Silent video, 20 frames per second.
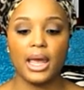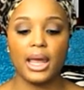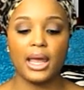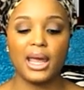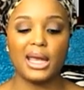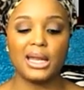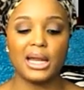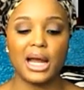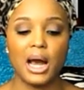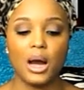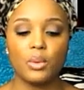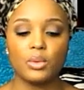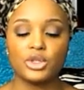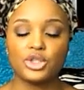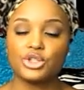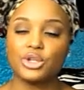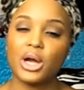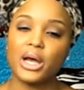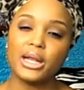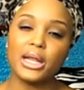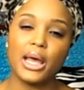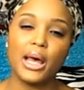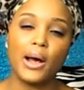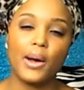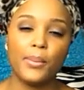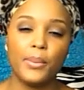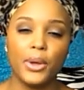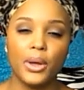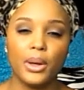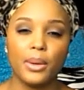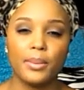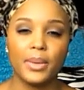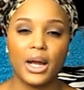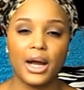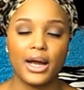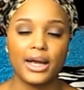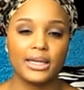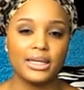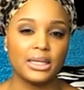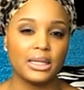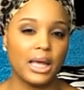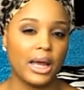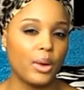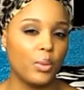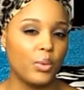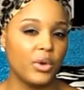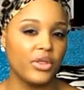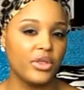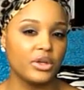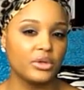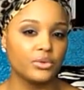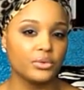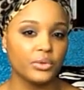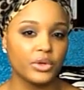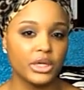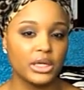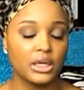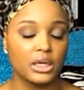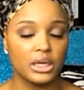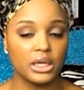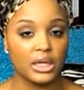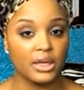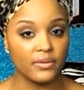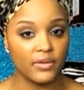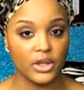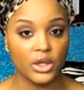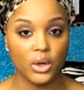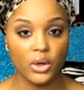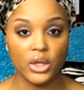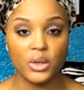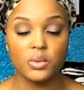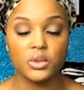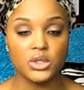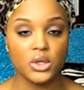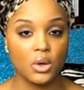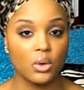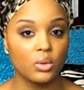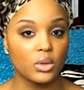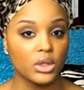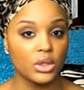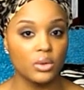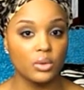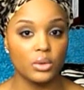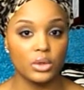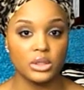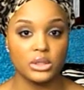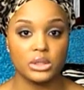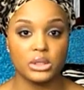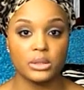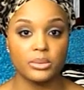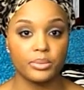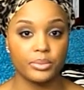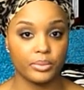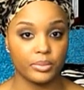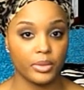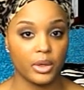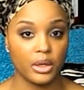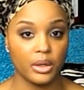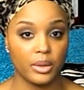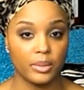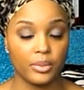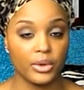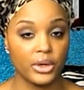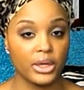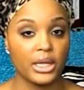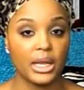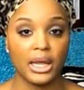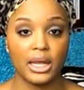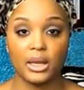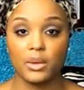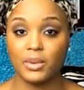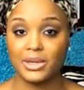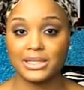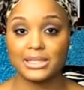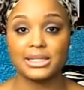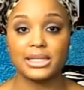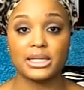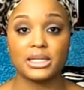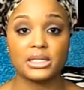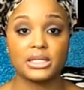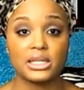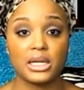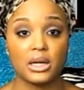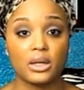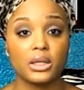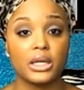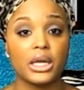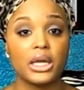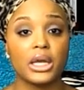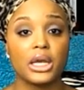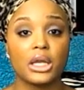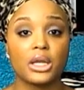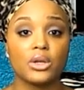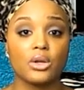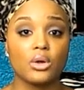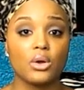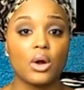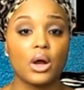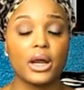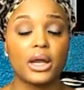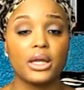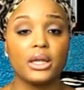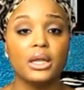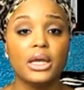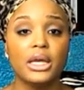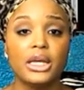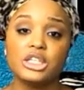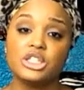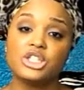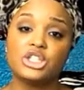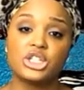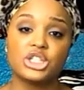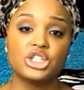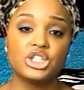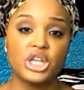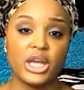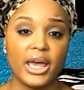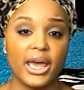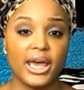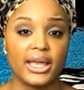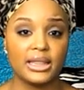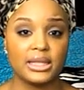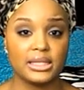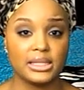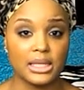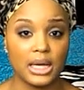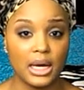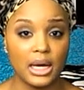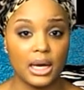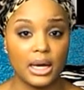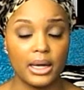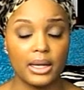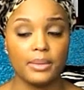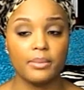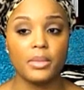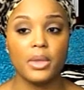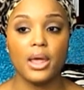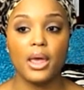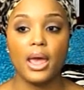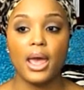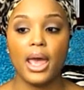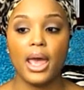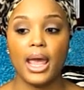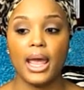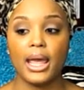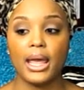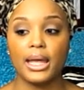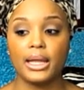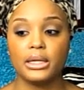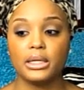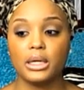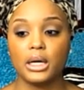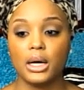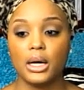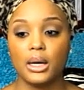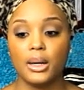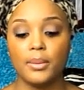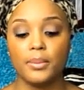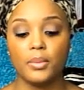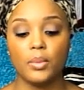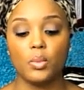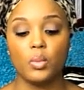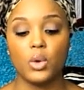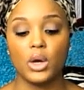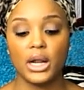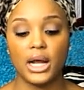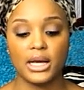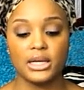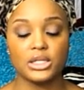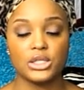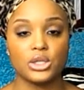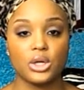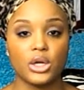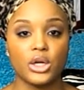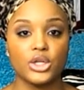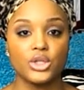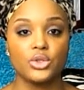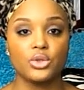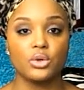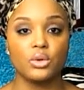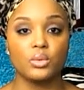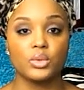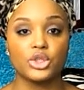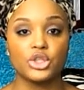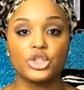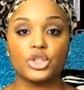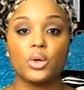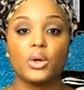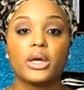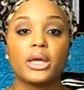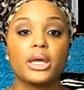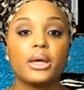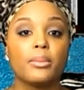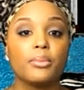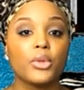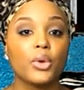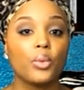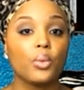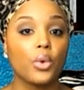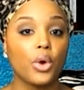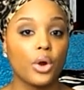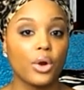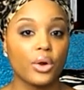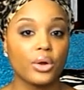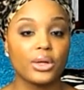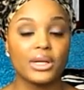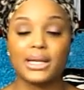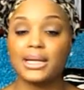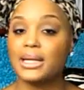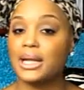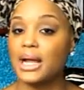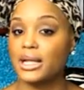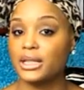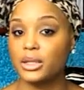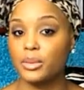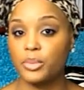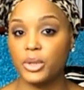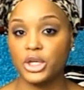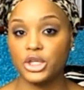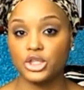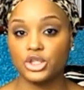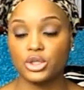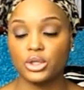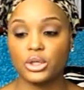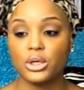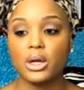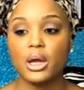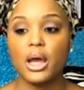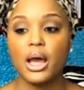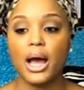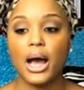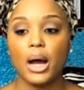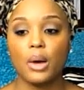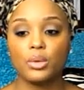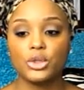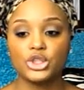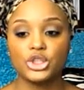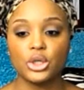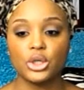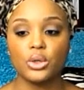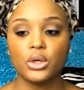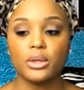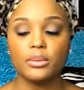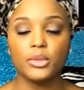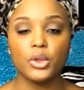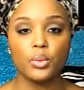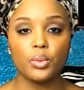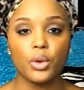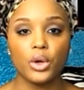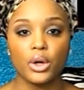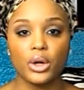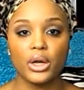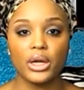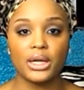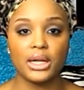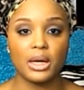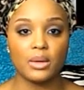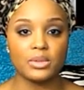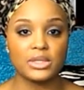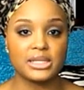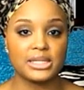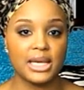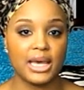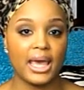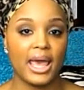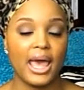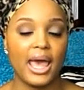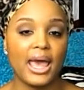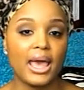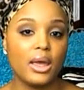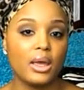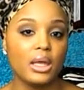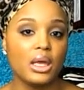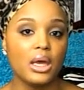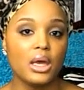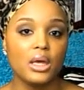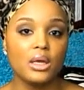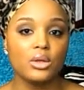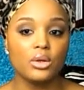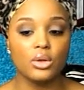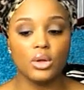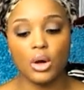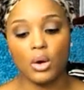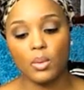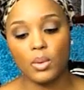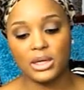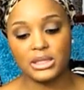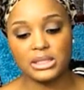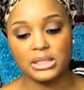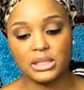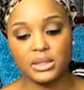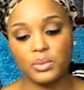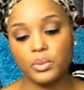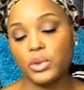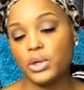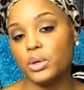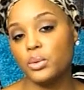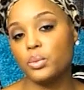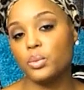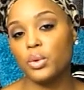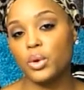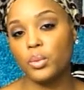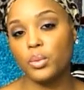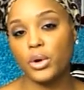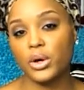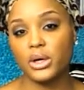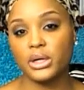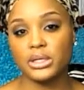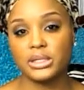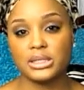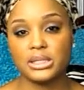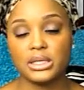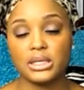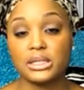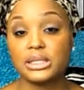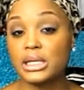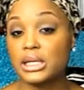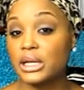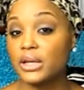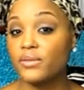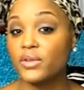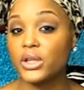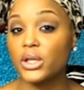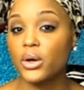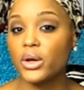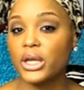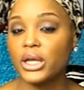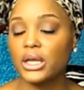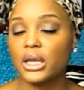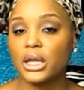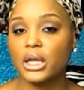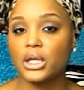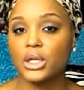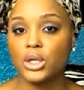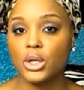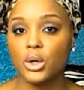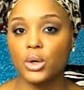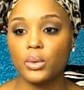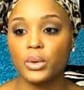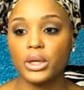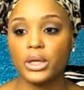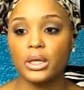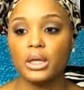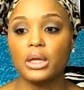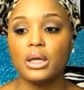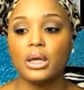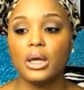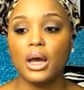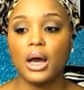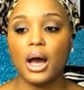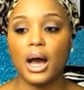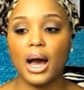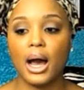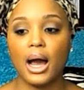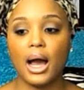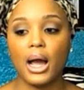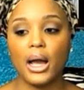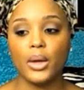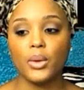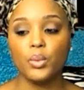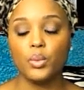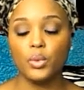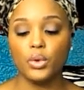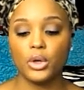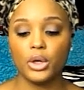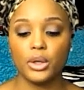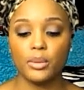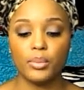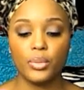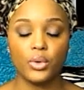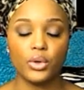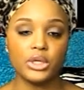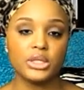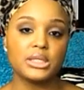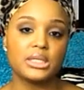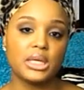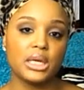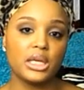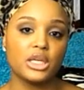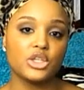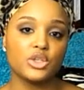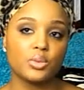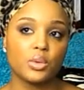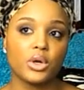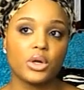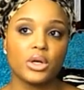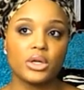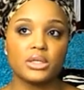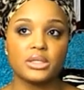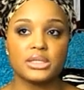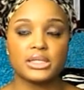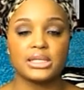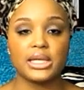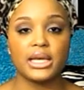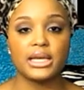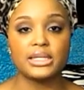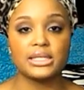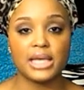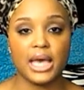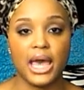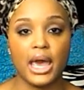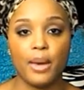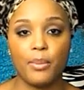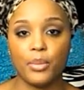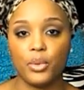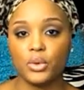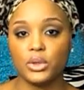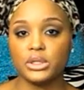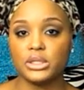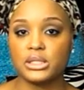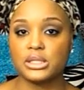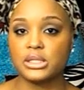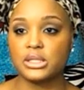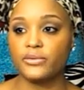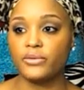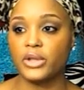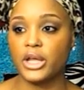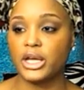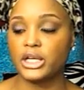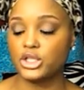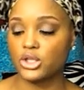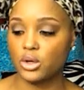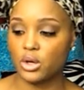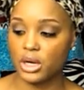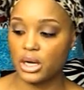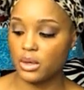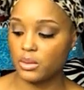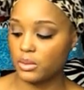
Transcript: And I was trying to help him kind of like with his reading, even though he was only going to uh, pre-K. He wasn't necessarily in kindergarten just yet at the time. And um, what I started doing was showing him the word, not the picture. I would show him the word and I would say, hey, you know, Wesley, what, what word is this? And even though he didn't know it, I would point to each word and say it's apple, and this is the flashcard.